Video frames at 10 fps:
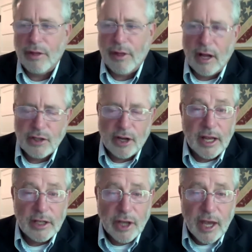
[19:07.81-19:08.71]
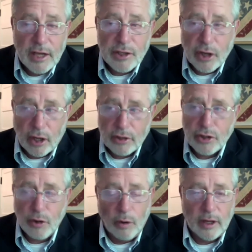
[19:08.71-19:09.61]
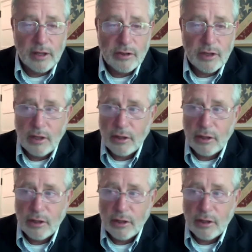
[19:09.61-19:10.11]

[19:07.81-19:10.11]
thoughts on educational choice?